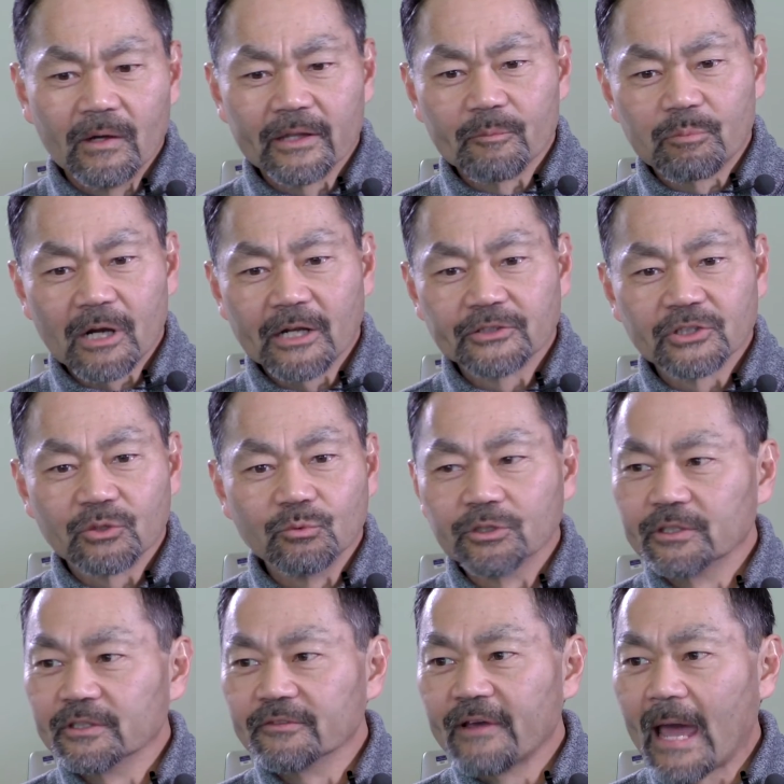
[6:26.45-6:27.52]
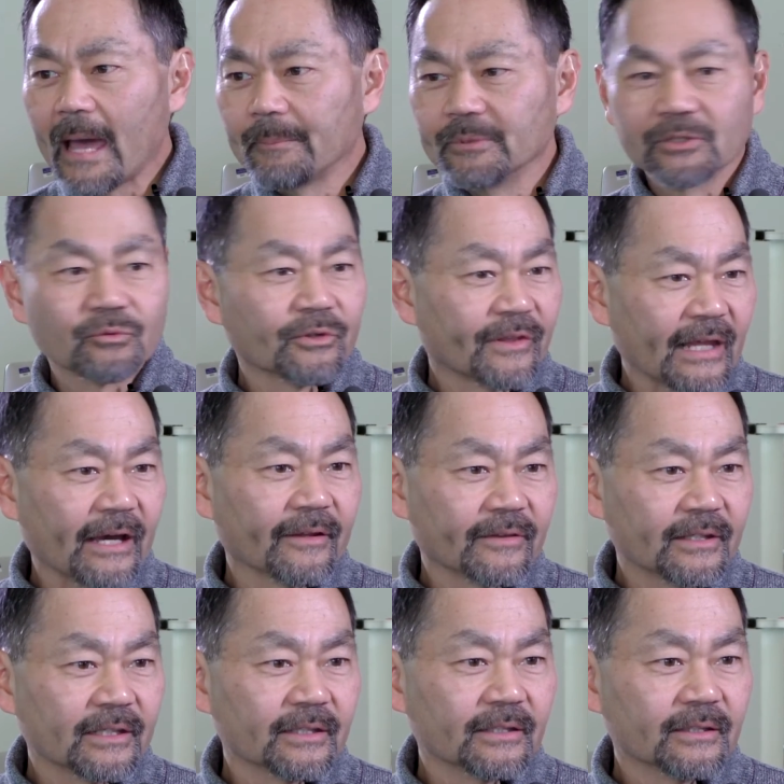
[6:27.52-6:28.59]
Well, the project wouldn't have happened
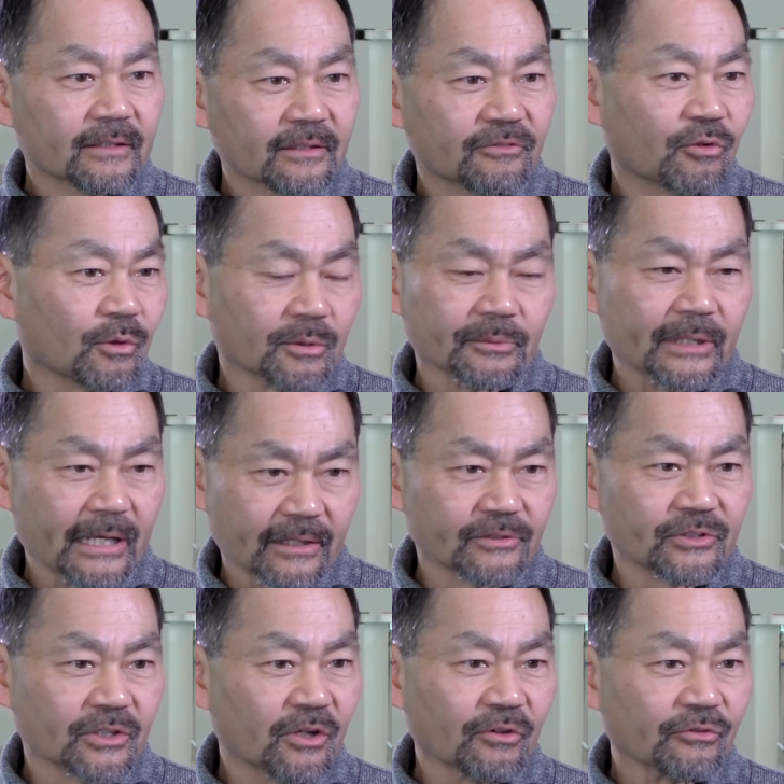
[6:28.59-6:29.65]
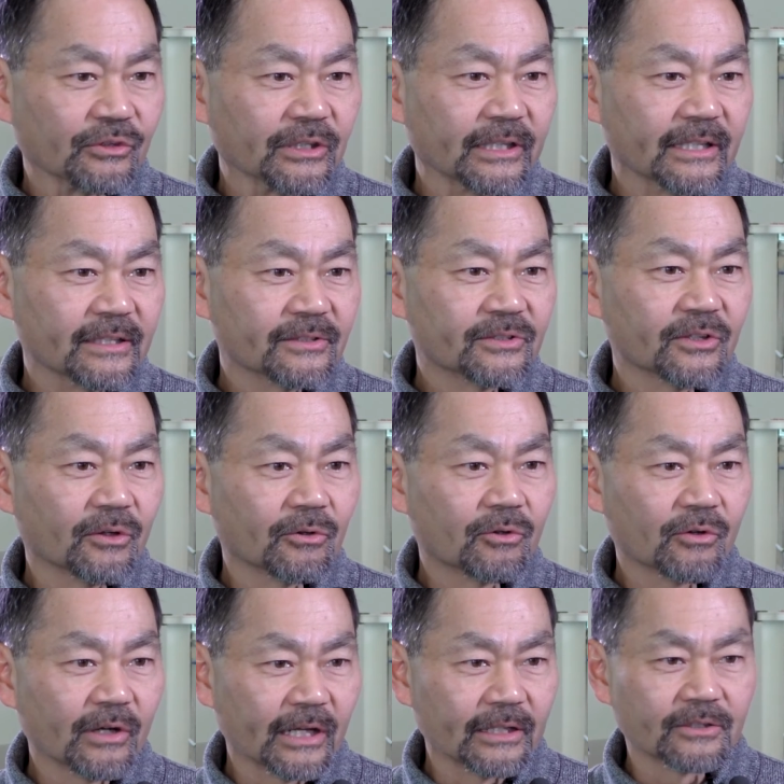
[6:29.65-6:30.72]
without the affordable housing overlay. So
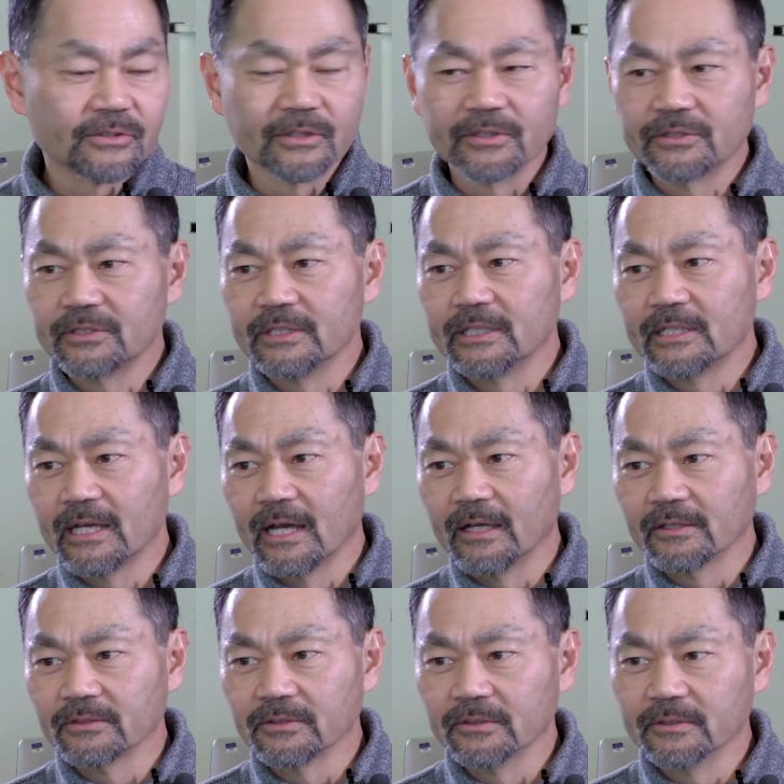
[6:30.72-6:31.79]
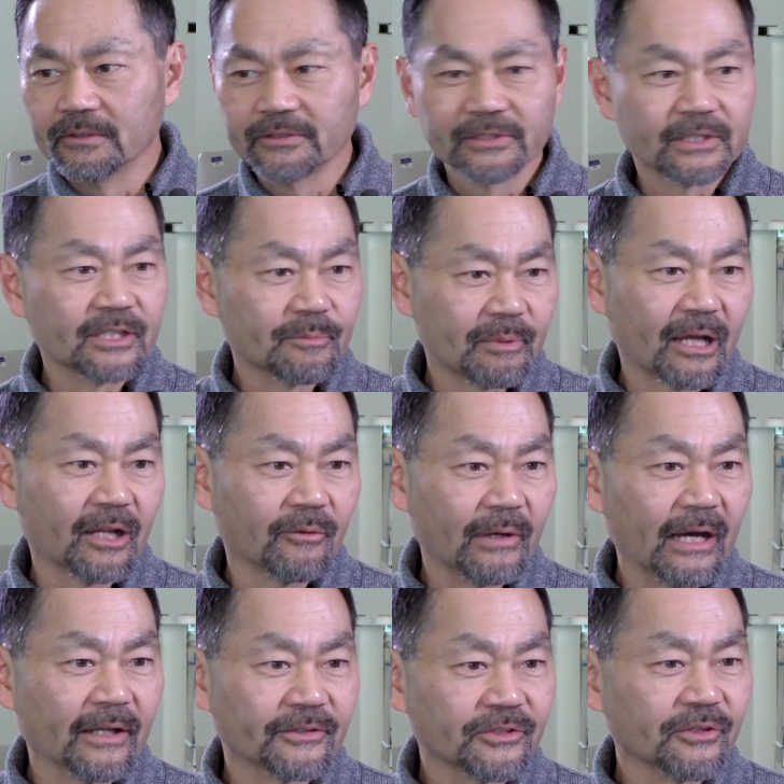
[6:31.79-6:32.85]
credit to the City Council and the City of Palo
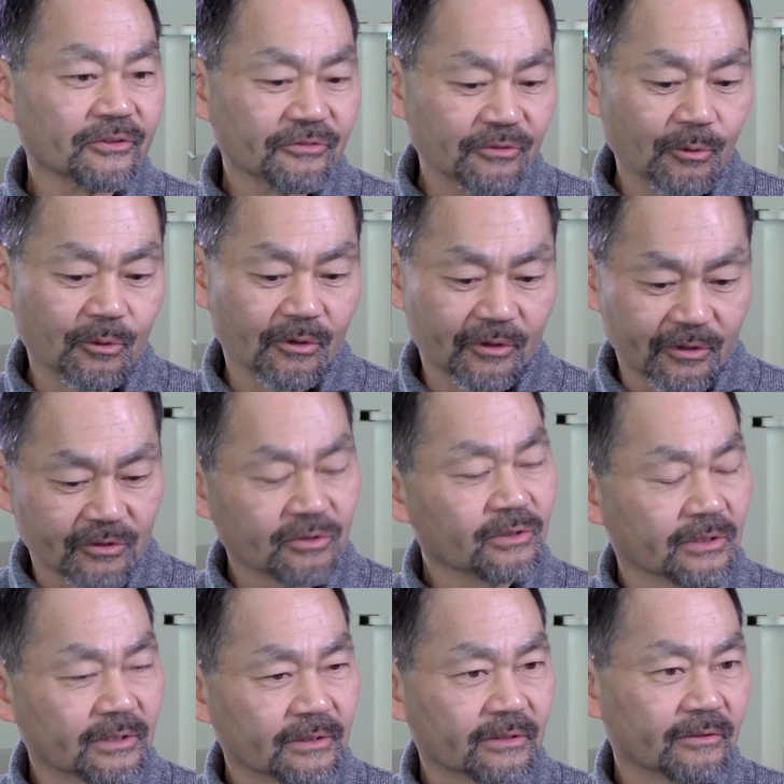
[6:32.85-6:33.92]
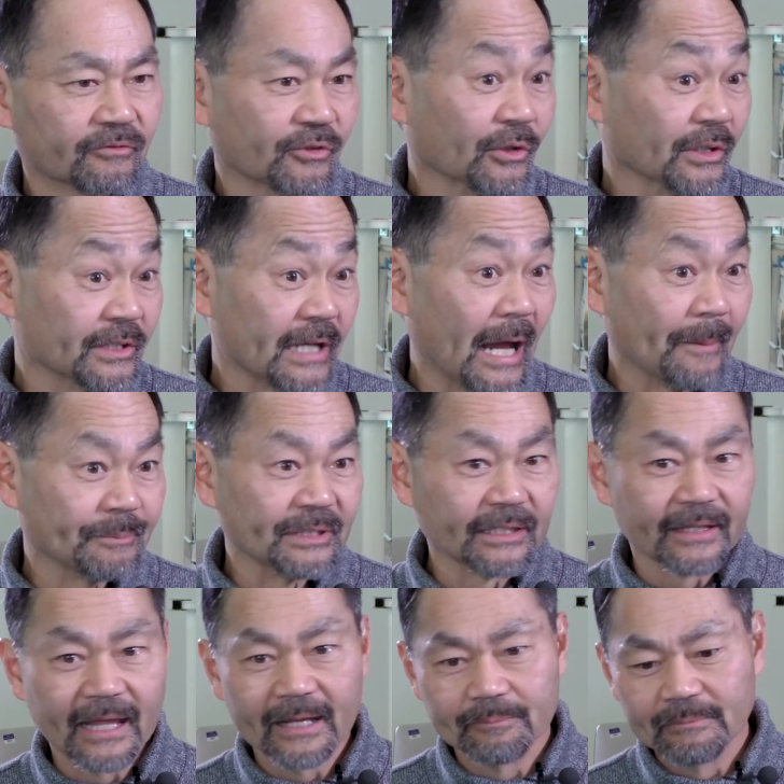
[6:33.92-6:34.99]
Alto for
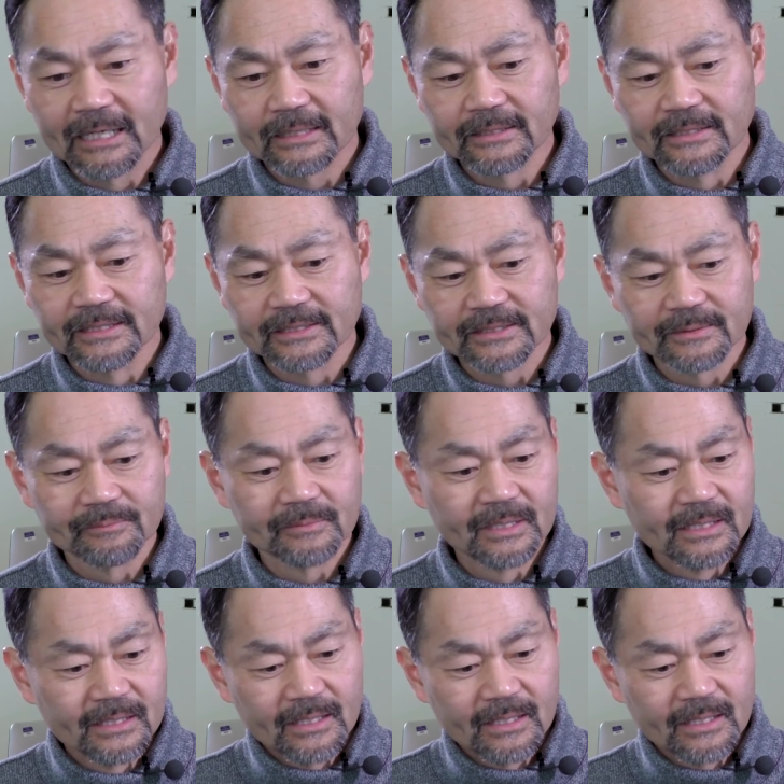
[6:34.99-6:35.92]
adopting that mechanism.